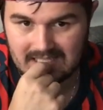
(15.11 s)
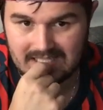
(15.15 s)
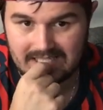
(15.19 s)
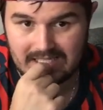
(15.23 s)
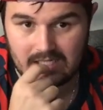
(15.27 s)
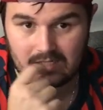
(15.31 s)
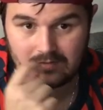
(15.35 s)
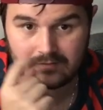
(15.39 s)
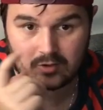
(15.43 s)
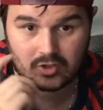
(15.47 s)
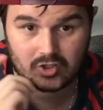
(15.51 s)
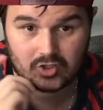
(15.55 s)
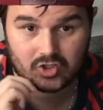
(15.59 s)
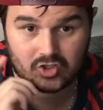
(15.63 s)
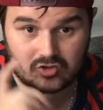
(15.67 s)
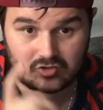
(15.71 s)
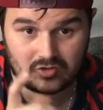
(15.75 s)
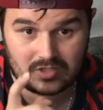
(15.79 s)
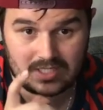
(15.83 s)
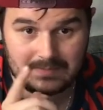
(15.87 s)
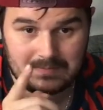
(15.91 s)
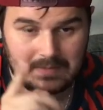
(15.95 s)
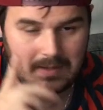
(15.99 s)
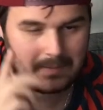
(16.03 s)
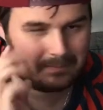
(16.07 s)
and then I've got
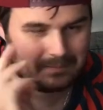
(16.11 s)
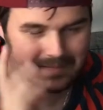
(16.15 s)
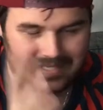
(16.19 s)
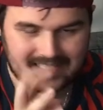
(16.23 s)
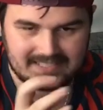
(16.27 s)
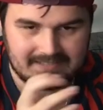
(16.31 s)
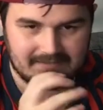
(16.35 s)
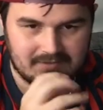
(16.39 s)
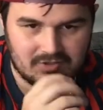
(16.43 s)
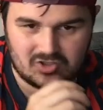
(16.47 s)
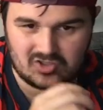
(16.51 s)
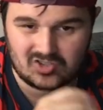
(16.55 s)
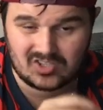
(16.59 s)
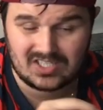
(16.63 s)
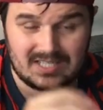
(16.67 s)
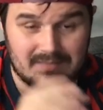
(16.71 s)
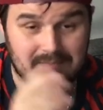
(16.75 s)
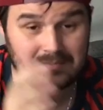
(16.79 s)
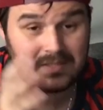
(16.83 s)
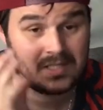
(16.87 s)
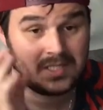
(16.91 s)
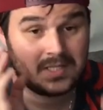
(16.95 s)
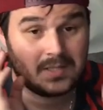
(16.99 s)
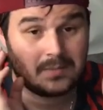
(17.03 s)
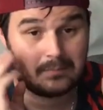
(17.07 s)
a massive
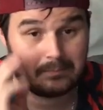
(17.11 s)
stream.